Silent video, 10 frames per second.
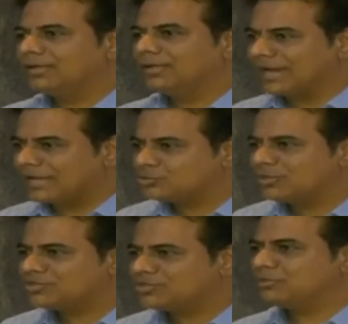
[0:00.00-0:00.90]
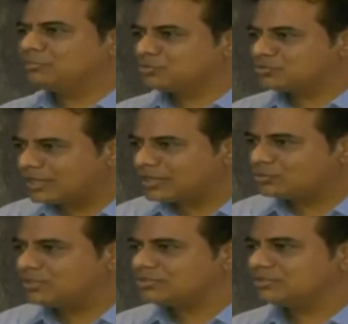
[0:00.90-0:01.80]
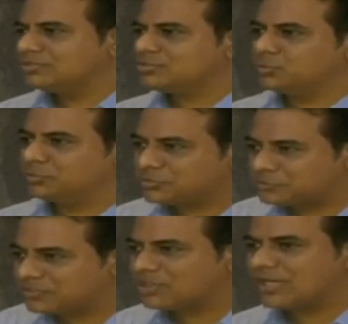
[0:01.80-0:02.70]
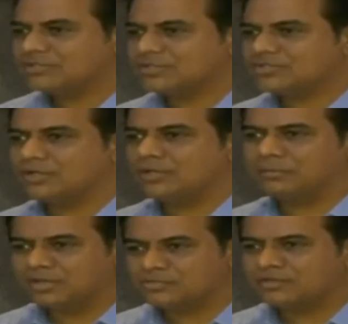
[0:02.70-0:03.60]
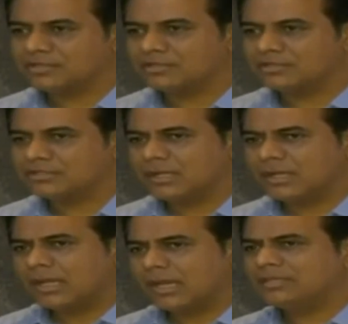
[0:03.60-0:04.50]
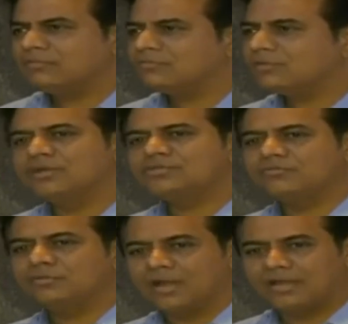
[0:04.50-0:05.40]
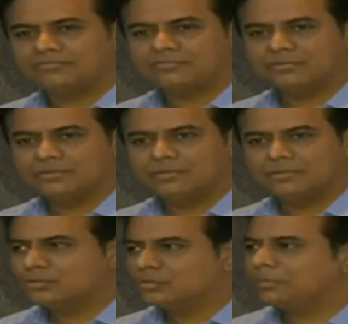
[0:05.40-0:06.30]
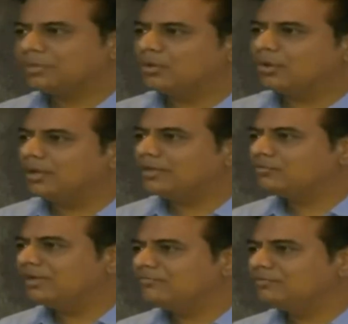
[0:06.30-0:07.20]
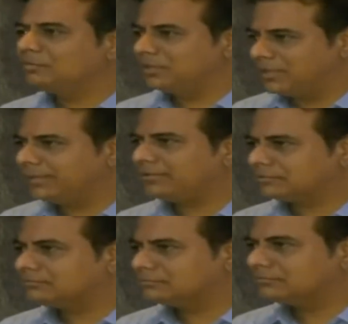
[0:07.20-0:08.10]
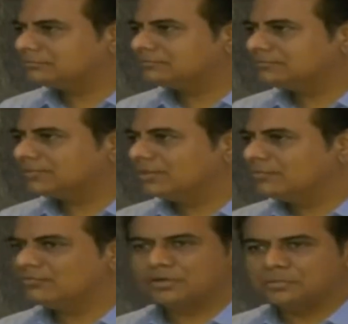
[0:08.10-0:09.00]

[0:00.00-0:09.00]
graduation, post-graduation, super specialization and a bunch of other things. And then for the rest of your life, you could be called at 12 in the midnight, you know, for an